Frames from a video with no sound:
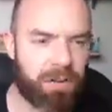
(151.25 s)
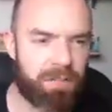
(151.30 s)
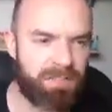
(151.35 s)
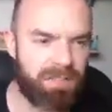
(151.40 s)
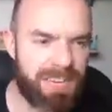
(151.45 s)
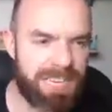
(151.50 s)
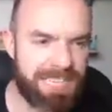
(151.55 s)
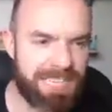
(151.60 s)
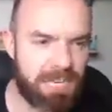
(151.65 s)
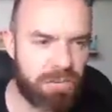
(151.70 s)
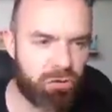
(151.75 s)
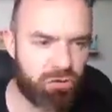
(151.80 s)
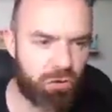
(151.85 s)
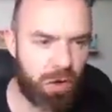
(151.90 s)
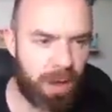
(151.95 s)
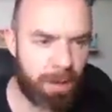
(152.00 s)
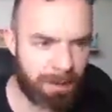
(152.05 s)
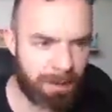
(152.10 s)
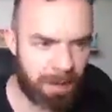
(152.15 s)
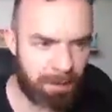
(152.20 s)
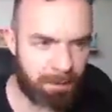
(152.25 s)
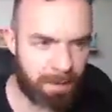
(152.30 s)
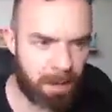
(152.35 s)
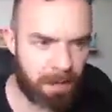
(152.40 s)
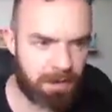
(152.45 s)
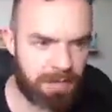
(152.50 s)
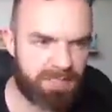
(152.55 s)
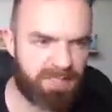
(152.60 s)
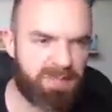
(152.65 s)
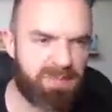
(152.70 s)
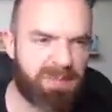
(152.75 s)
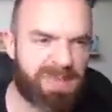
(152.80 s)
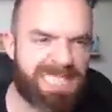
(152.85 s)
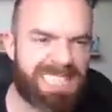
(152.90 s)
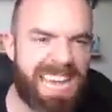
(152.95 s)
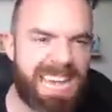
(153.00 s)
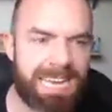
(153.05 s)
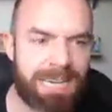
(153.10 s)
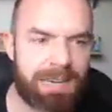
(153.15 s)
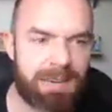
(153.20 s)
feet and dropping upon us from
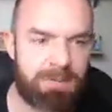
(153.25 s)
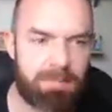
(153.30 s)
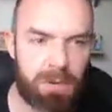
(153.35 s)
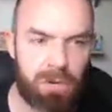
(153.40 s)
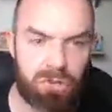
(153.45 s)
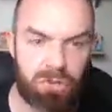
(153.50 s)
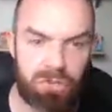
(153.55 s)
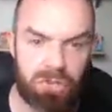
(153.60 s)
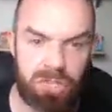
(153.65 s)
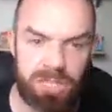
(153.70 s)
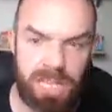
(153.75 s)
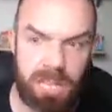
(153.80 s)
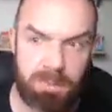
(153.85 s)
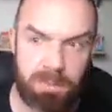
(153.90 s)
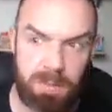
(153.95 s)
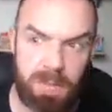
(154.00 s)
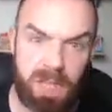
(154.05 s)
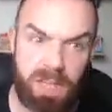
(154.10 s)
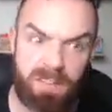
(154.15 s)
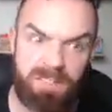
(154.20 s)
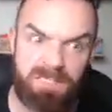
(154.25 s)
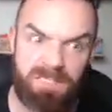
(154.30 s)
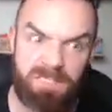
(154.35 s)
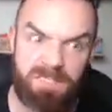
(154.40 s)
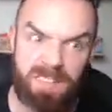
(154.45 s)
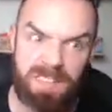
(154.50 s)
silent perches above.